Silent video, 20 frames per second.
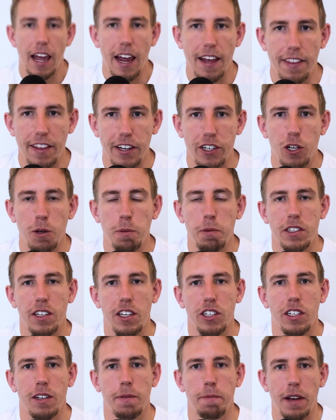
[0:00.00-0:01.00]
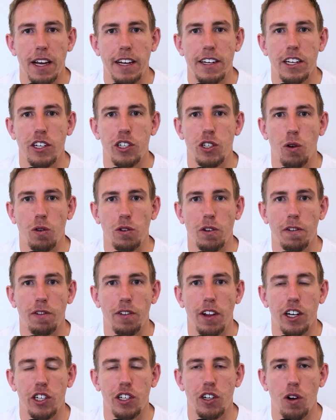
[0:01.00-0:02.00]
and the 2-position banded shoulder
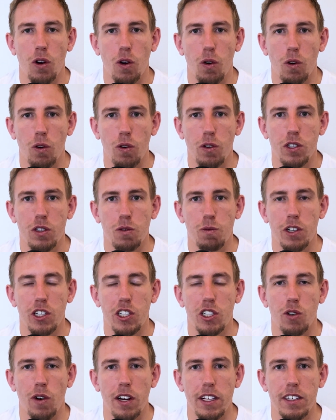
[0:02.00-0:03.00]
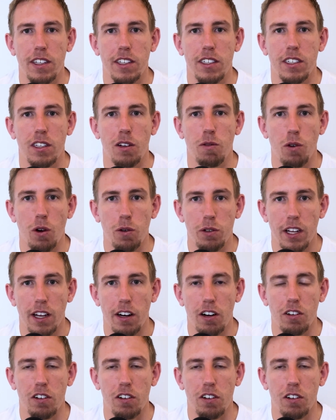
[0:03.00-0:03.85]
flexion holds, which strengthens the rotator